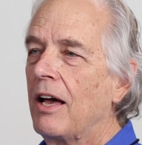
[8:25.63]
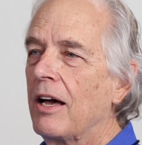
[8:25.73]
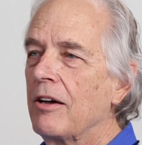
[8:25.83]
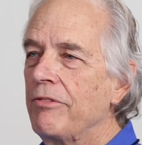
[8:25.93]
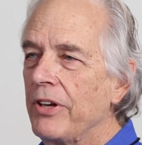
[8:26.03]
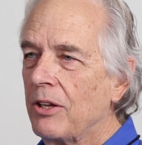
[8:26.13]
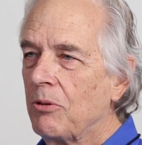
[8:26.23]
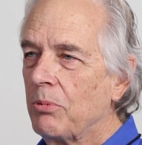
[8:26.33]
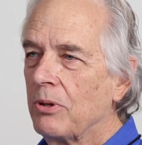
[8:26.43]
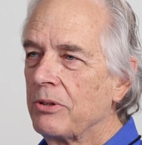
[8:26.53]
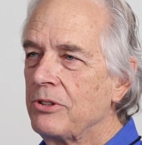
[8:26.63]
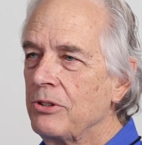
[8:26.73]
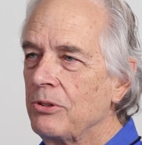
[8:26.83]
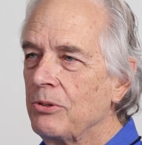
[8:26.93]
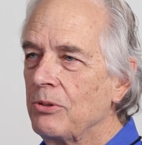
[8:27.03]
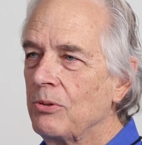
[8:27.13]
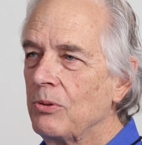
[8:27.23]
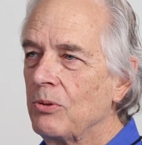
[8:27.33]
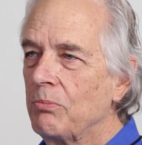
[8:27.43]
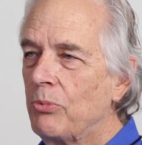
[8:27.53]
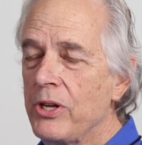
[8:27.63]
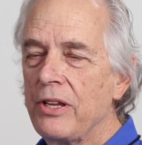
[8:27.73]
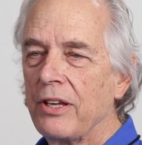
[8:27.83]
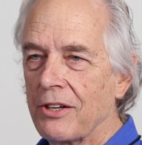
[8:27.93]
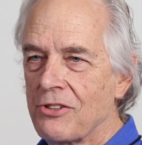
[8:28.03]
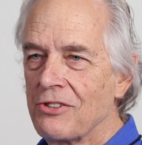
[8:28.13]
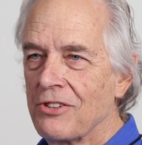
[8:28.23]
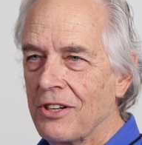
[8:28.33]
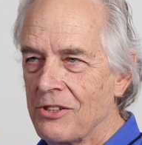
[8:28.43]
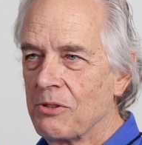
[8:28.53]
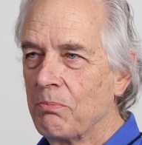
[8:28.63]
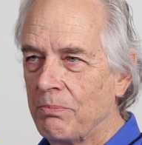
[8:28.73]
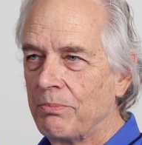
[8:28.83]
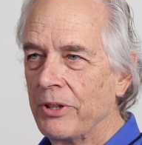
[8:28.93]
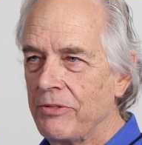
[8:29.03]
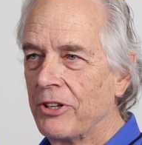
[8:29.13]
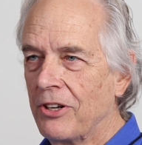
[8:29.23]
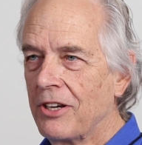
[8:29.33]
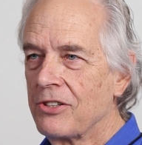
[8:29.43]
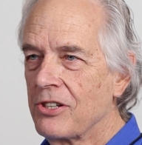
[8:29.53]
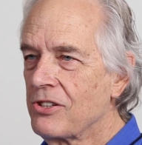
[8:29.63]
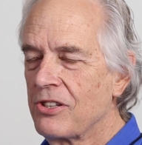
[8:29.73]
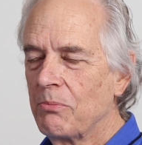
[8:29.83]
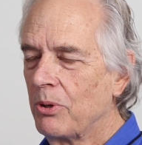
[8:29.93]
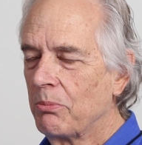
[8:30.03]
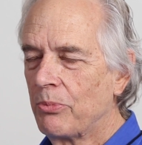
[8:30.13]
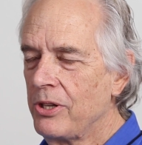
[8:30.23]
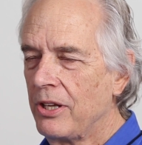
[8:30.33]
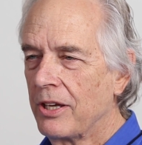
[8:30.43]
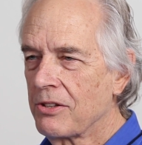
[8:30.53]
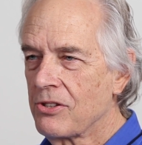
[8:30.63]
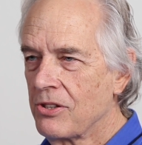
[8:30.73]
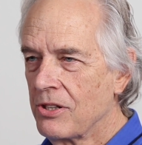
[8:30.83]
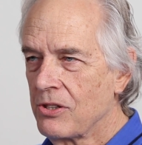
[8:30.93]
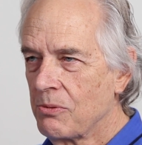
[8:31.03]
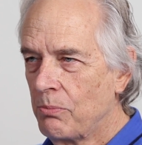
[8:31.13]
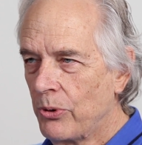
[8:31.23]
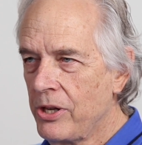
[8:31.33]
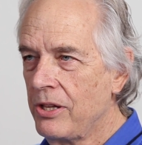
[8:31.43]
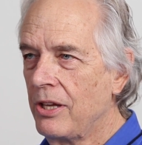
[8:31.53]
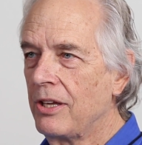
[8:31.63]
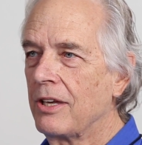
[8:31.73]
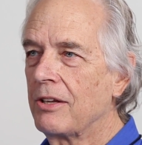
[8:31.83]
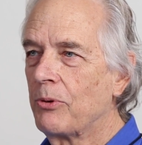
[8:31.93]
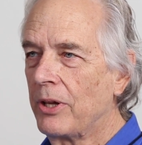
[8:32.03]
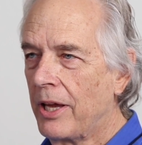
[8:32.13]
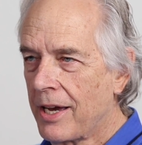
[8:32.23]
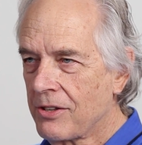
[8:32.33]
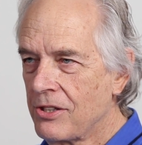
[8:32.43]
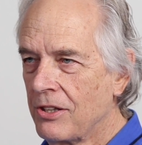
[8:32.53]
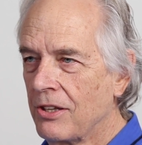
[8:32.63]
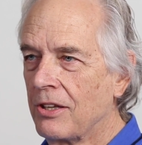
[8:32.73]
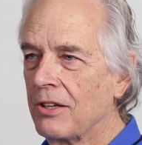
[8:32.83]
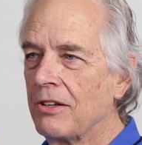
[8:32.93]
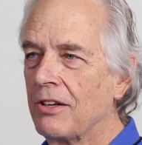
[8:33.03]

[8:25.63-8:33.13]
available to breathing exercises, believe it or not, just simple breathing exercises, breathing and relaxing,